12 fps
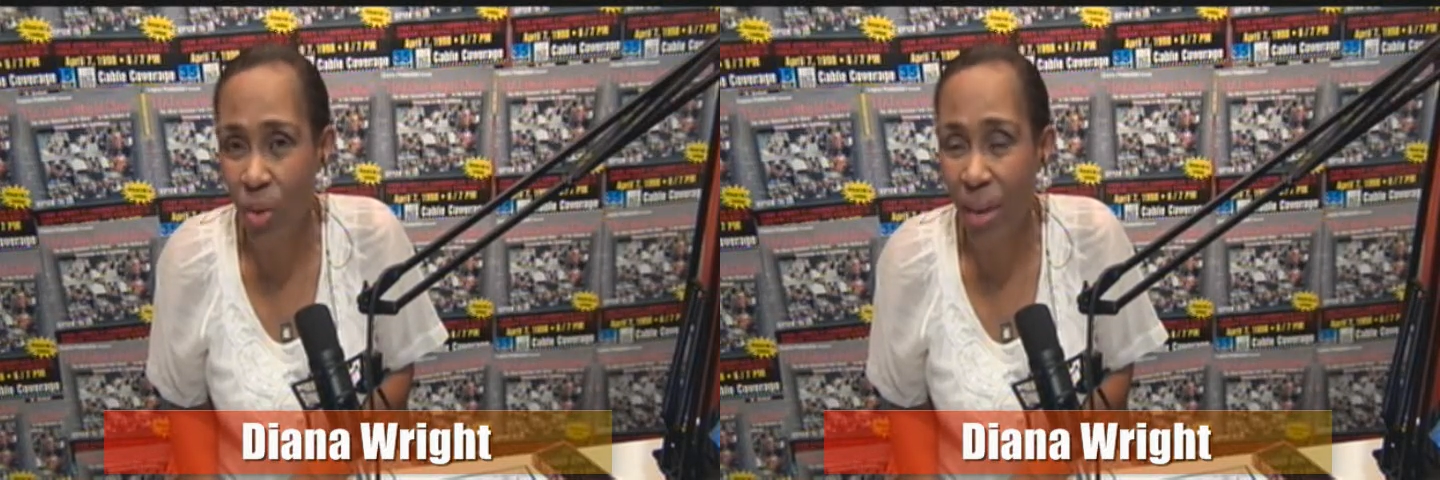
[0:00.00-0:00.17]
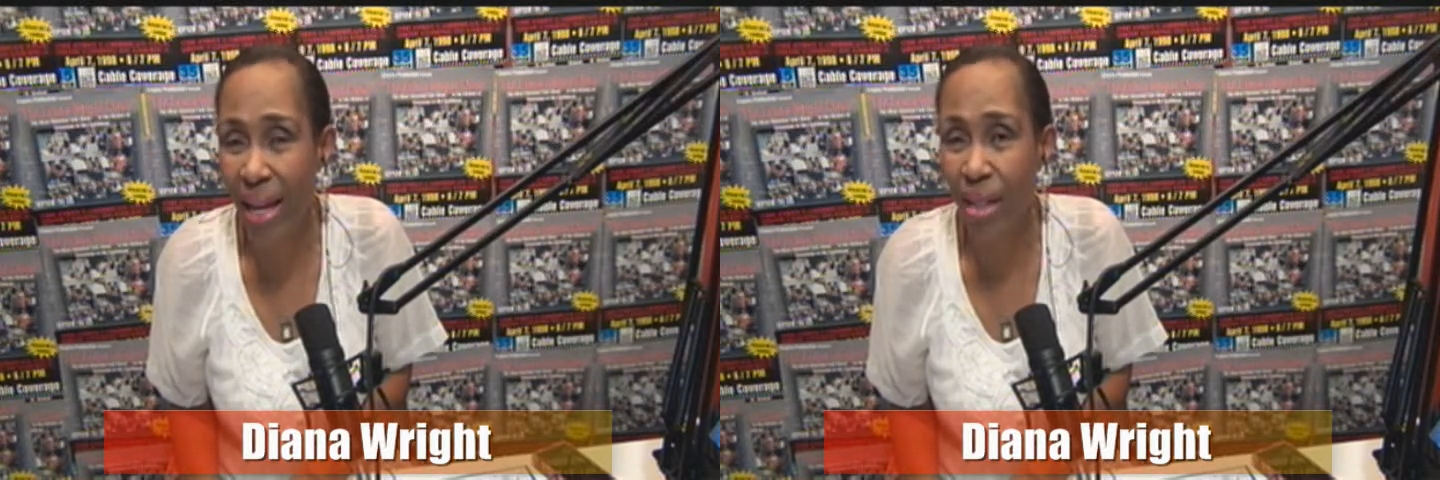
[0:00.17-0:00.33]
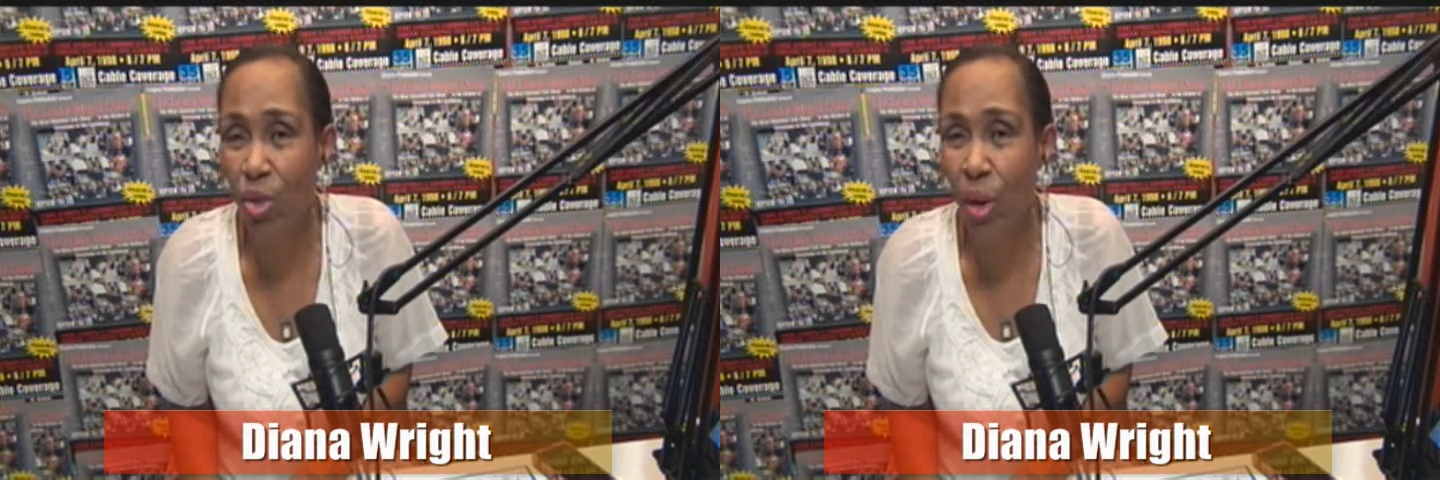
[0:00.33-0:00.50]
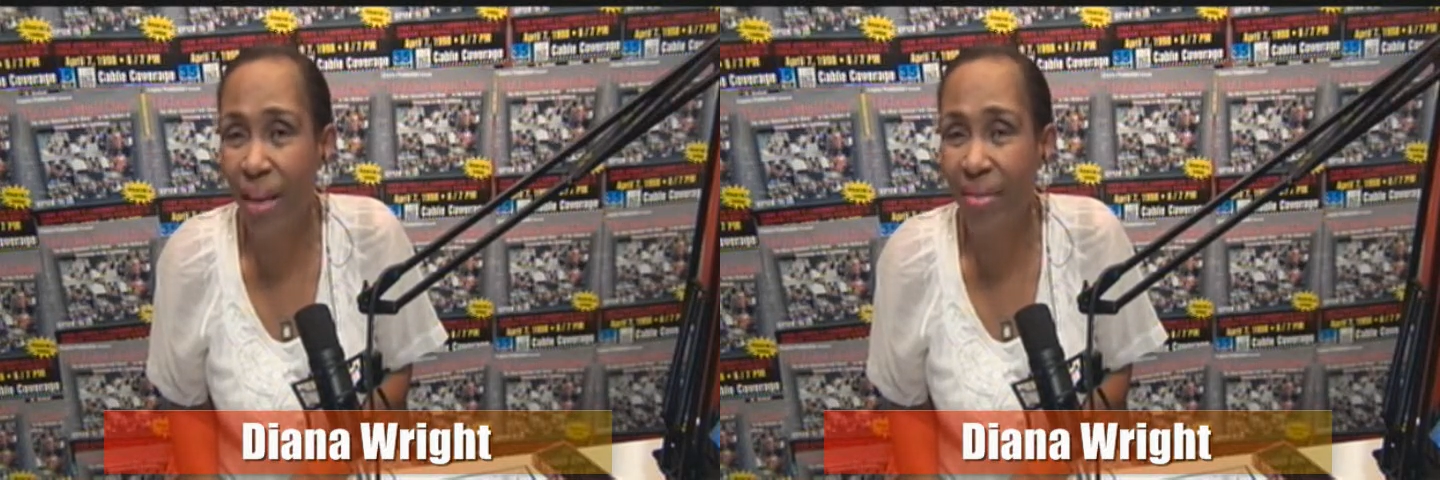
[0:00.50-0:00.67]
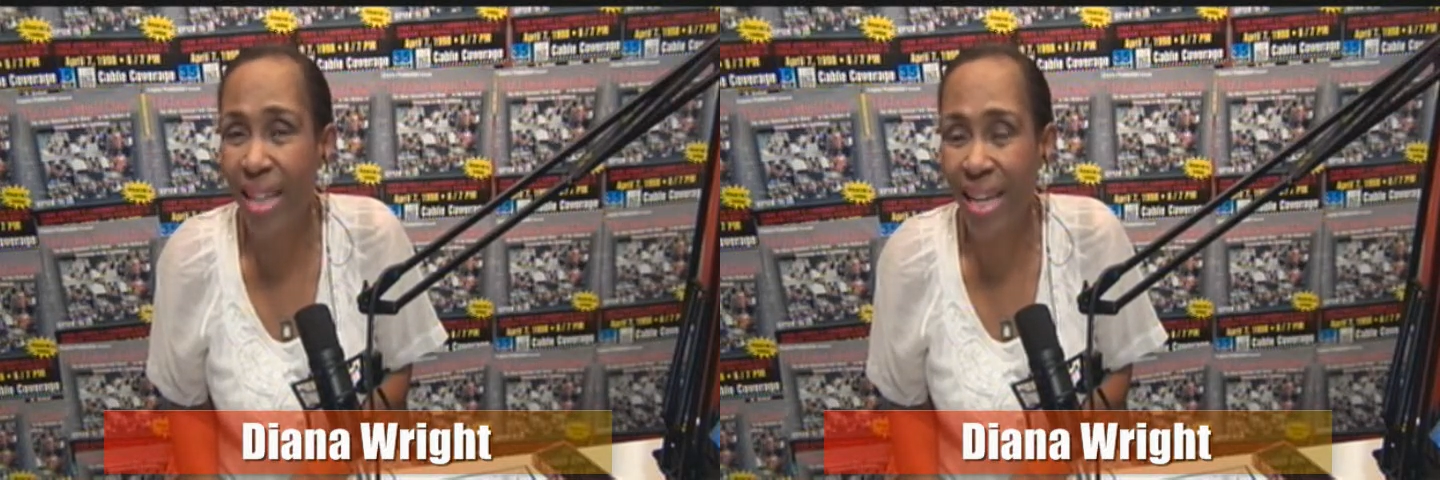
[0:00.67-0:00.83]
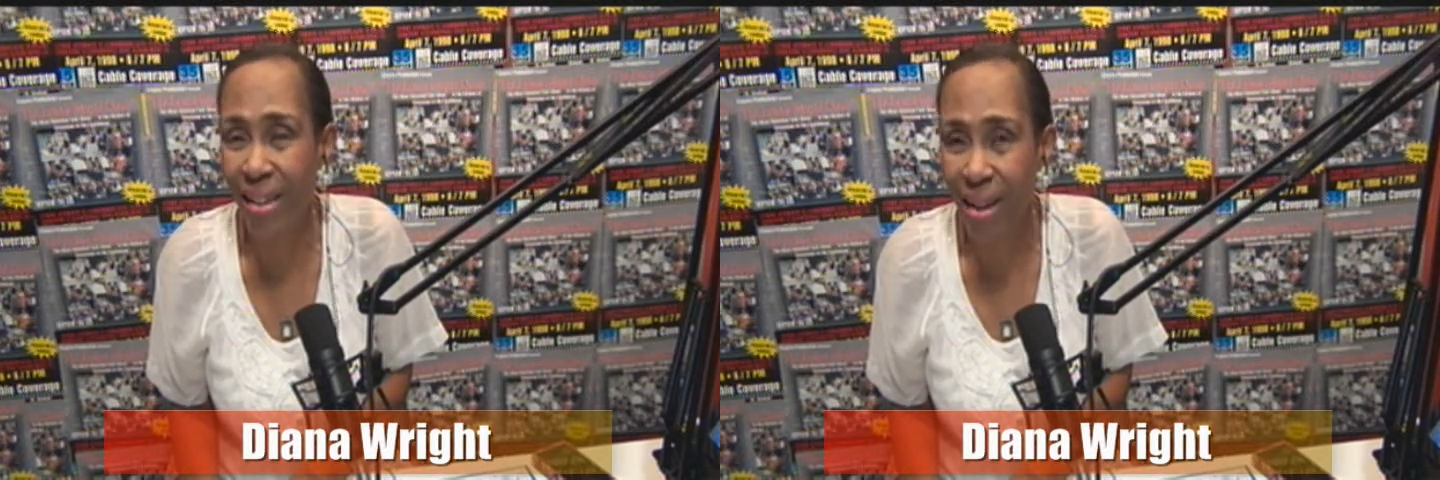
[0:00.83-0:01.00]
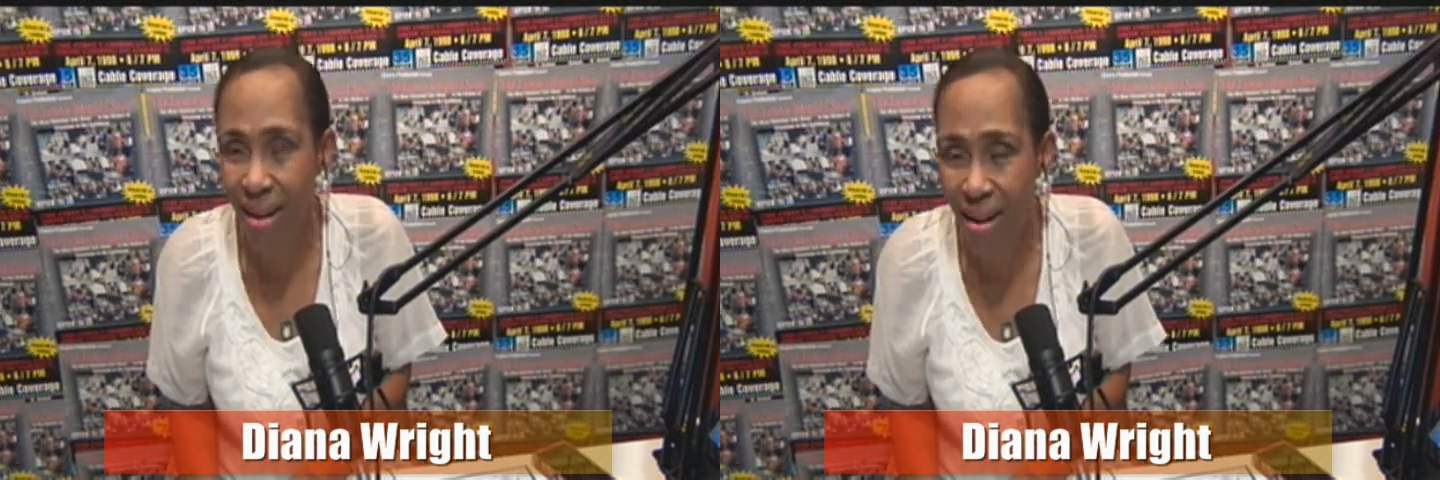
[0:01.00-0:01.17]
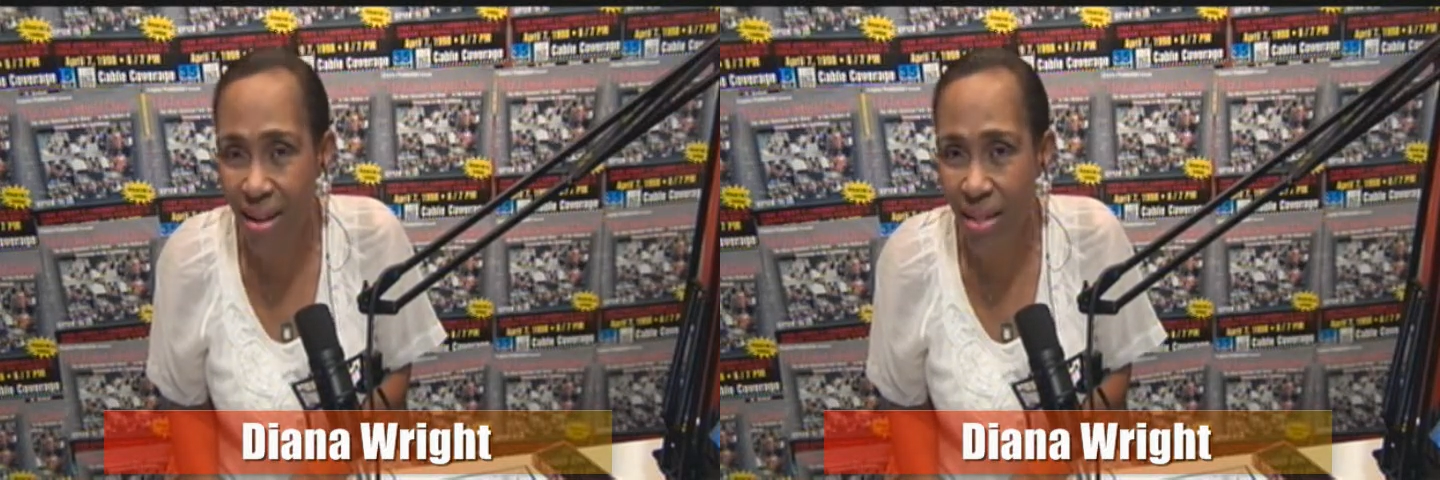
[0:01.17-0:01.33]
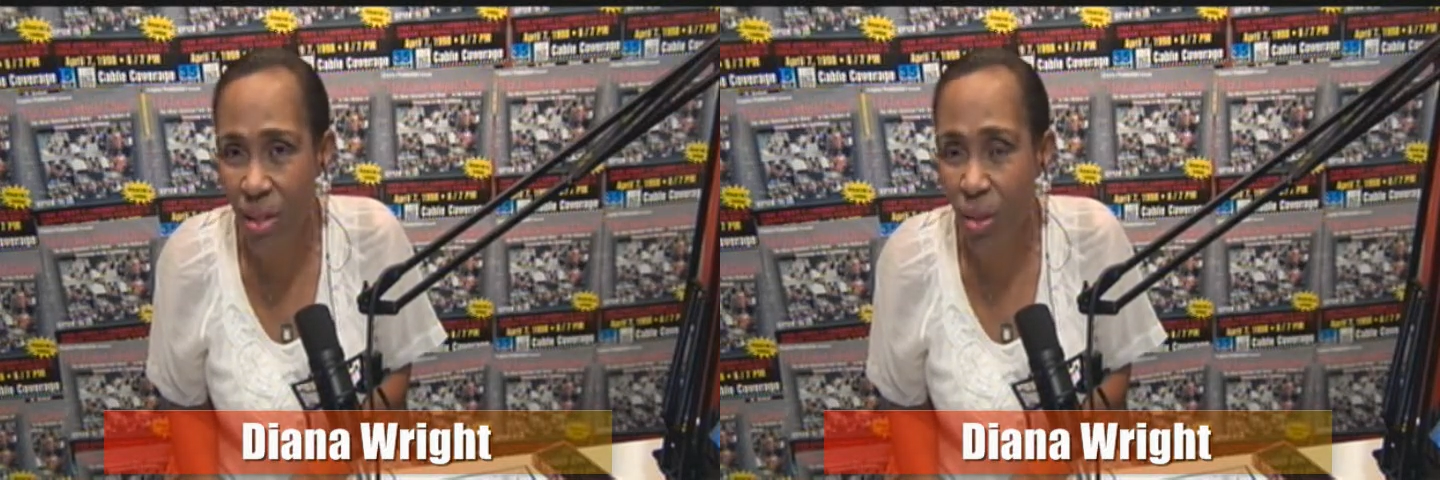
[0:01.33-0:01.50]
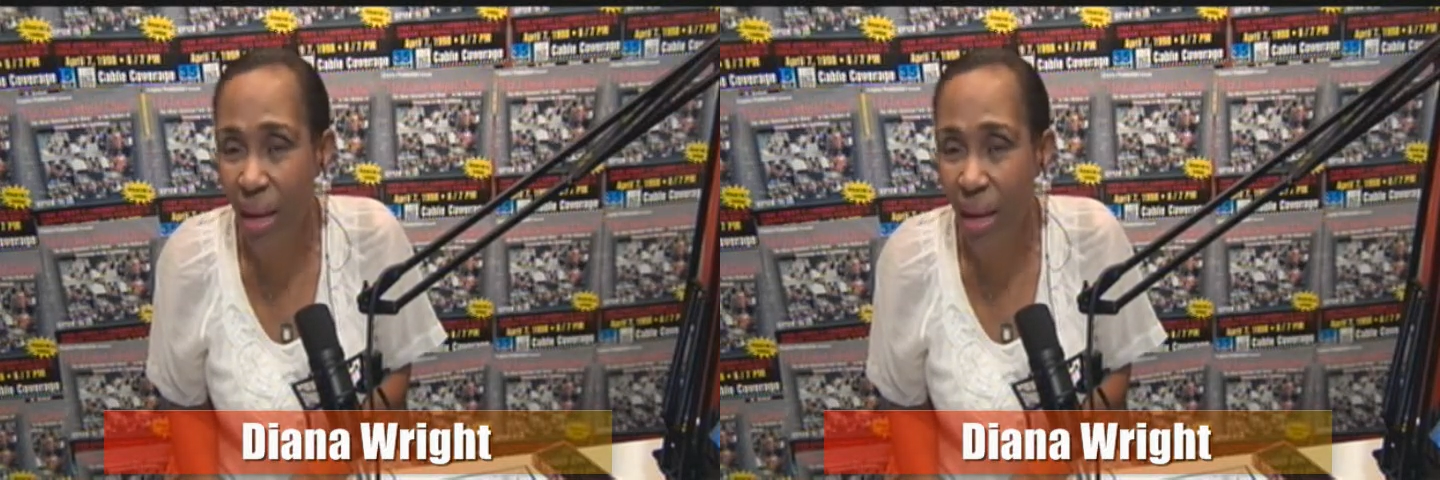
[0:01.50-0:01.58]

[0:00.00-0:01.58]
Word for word: You can't drive 10 cars.